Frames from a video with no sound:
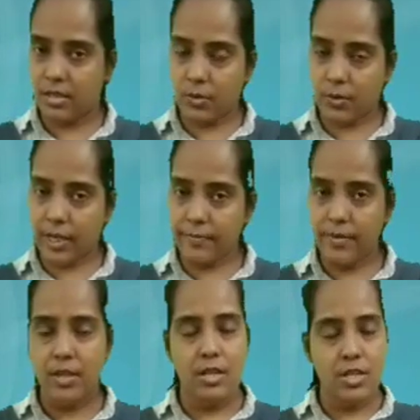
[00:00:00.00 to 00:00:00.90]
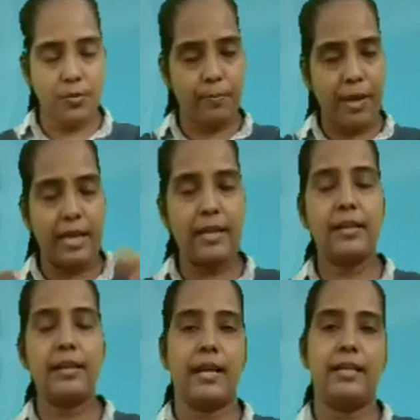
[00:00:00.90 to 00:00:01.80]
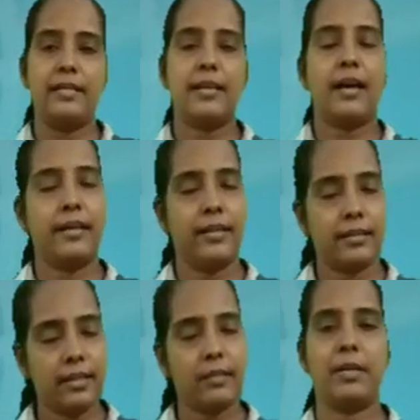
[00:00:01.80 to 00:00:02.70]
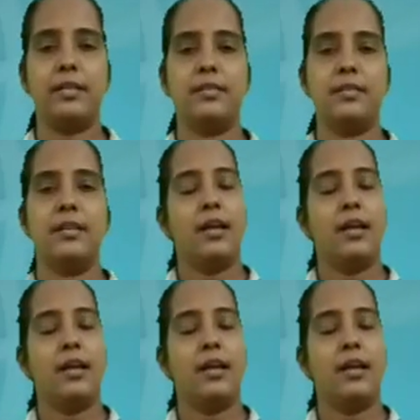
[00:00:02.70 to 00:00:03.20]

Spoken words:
Okay? So parallel lines are nothing but